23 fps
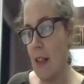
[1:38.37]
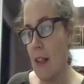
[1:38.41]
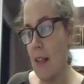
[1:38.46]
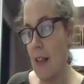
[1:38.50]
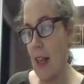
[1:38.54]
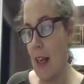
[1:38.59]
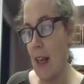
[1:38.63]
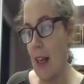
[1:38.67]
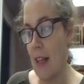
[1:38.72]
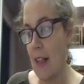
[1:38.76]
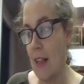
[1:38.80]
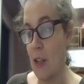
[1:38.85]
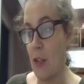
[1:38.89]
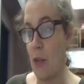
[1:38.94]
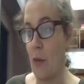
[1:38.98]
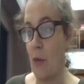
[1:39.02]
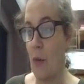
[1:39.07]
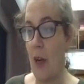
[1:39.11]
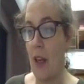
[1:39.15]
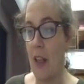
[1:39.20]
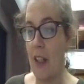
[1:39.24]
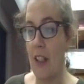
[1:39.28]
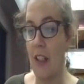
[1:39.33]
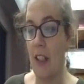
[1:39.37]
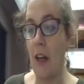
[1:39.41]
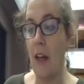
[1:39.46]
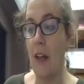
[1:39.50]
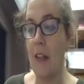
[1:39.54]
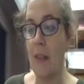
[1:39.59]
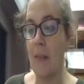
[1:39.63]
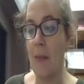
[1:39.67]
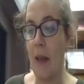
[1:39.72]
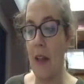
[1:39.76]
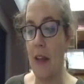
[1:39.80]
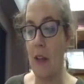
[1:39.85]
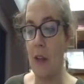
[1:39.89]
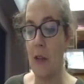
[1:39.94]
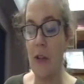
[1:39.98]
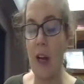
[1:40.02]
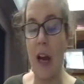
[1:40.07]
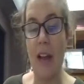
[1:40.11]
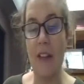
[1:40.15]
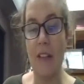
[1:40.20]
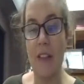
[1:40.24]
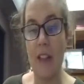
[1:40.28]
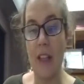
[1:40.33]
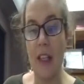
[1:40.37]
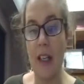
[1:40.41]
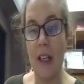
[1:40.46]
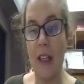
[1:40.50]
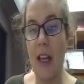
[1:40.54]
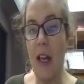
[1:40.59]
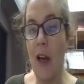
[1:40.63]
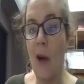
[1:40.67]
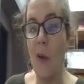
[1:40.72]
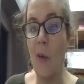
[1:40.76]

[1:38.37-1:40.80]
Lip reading: that is directly caused by their trafficking?